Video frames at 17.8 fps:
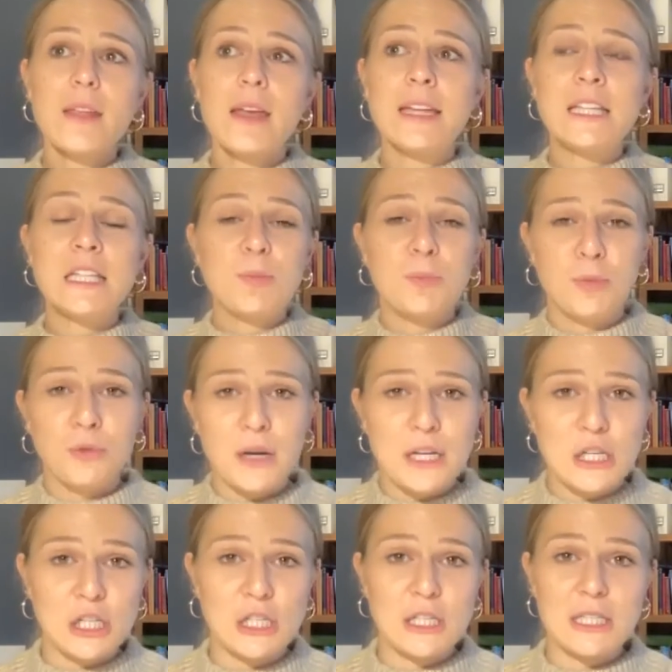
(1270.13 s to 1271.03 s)

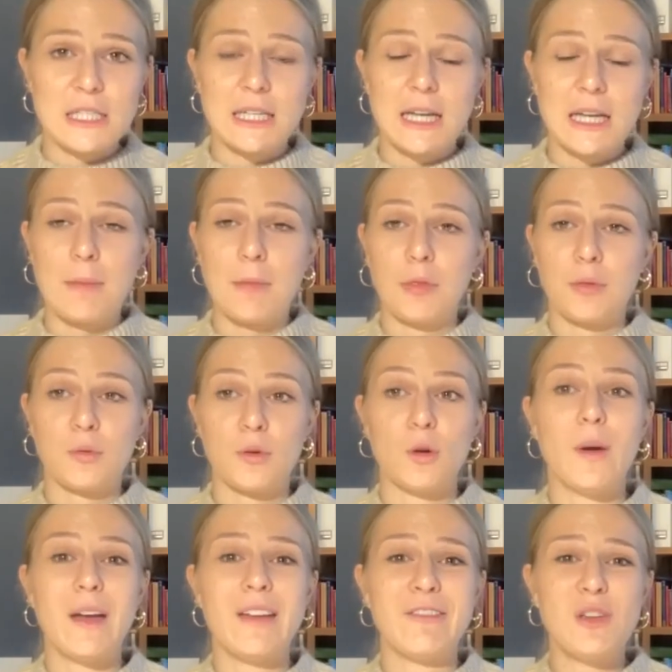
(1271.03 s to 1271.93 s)
inspirations to come
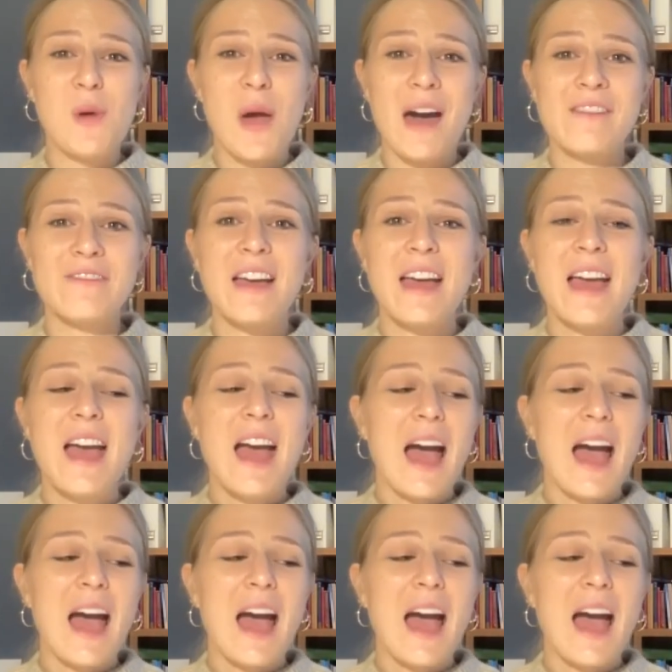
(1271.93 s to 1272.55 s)
through. If you have,